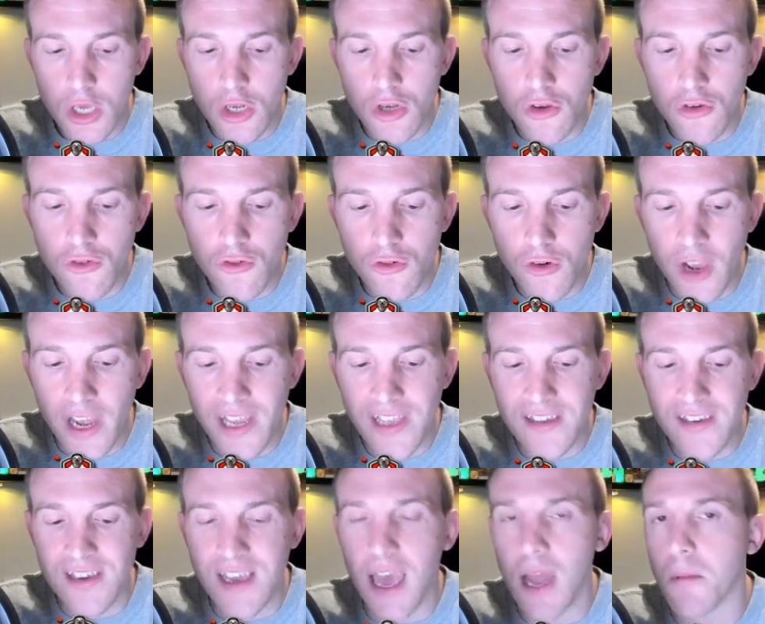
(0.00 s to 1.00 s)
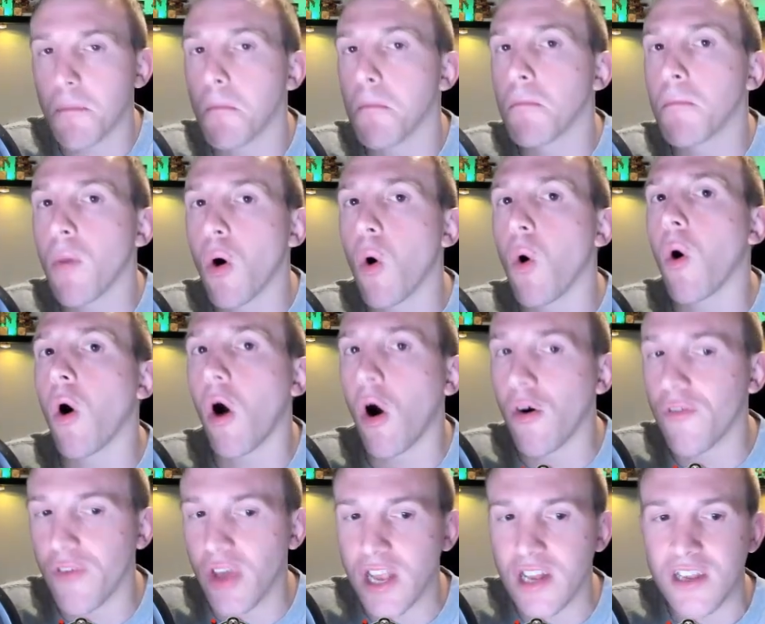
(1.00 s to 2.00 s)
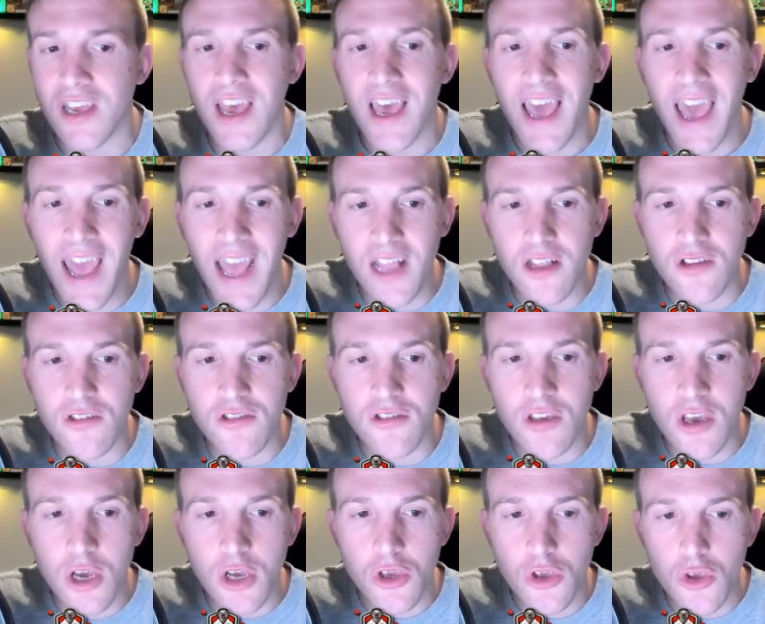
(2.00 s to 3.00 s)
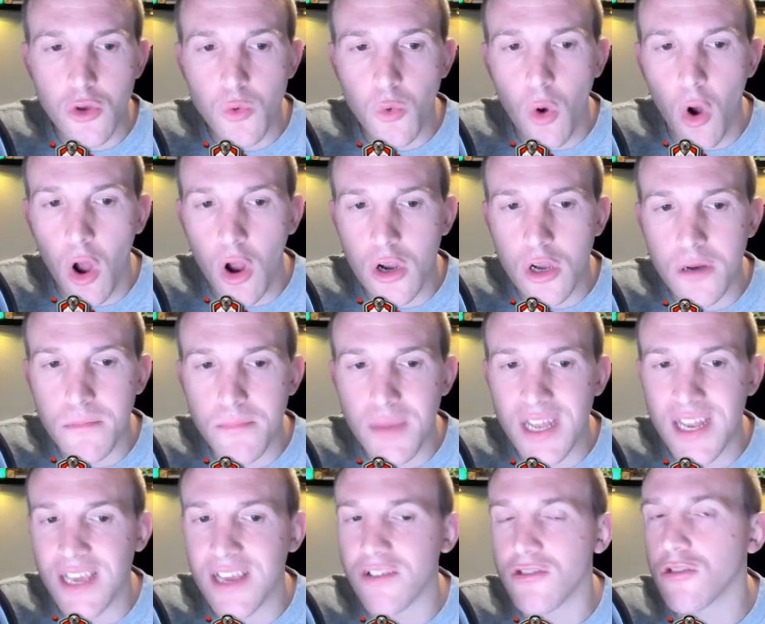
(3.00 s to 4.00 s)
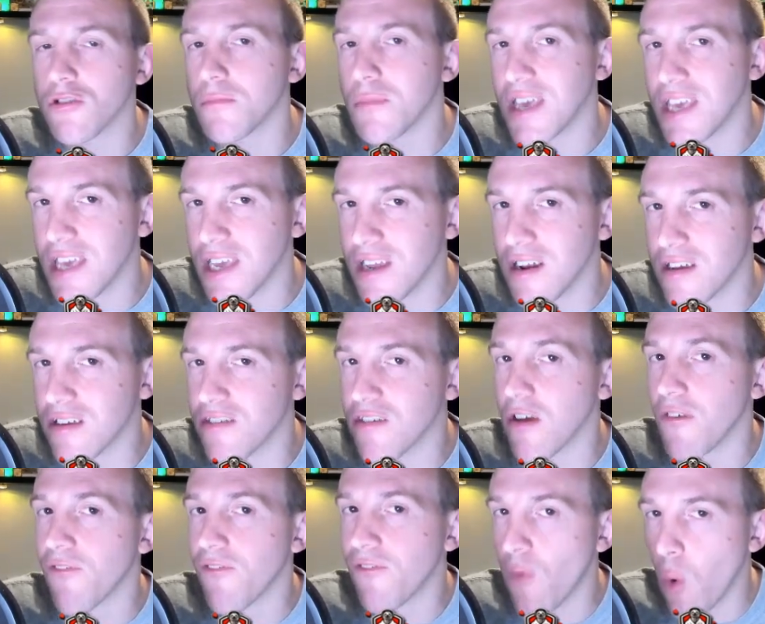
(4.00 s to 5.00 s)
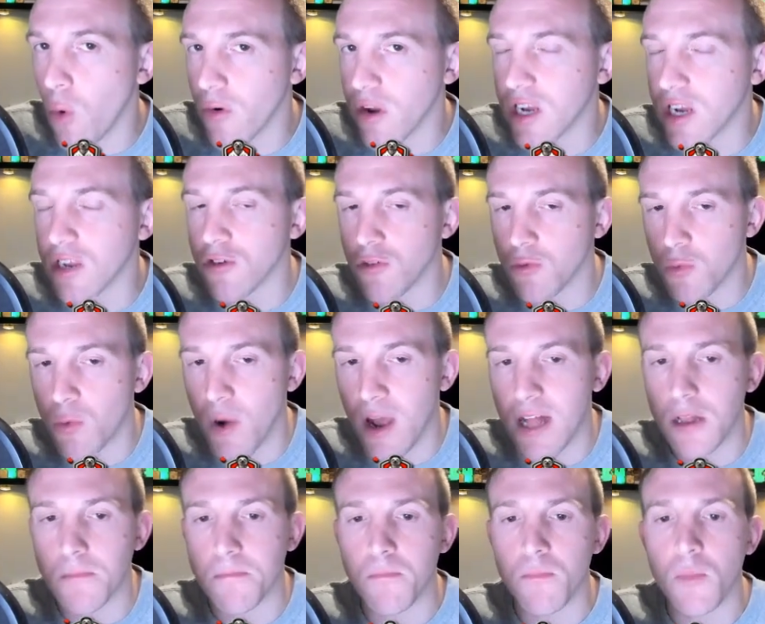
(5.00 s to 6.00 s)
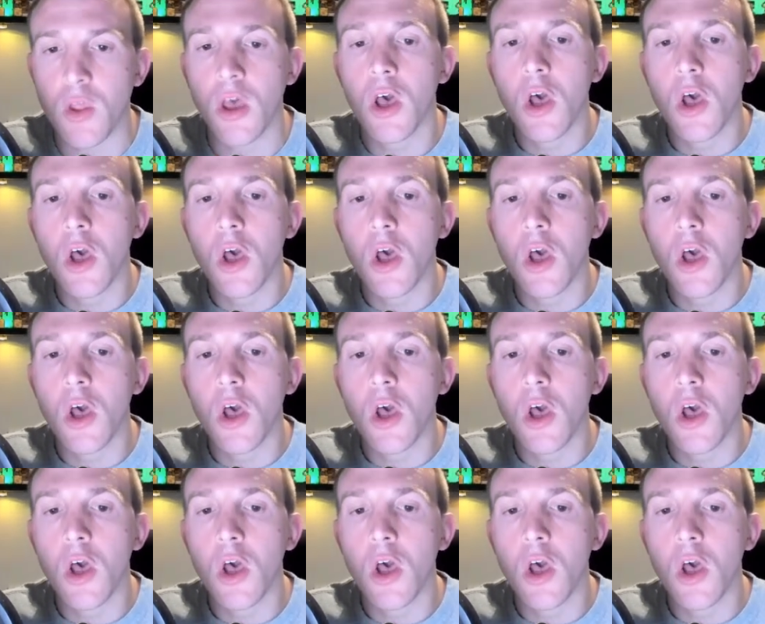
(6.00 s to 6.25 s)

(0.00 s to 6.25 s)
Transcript: You're just trying to get more of it, hence you are committing some healers for it as well.